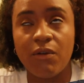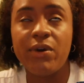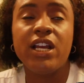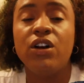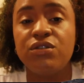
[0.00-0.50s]

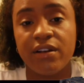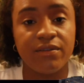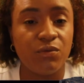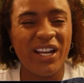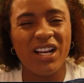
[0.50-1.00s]

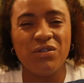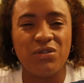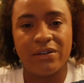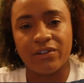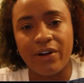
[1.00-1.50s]
we can go
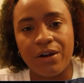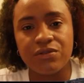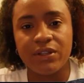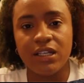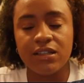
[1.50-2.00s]
two different
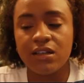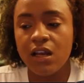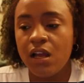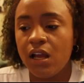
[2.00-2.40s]
rounds with this.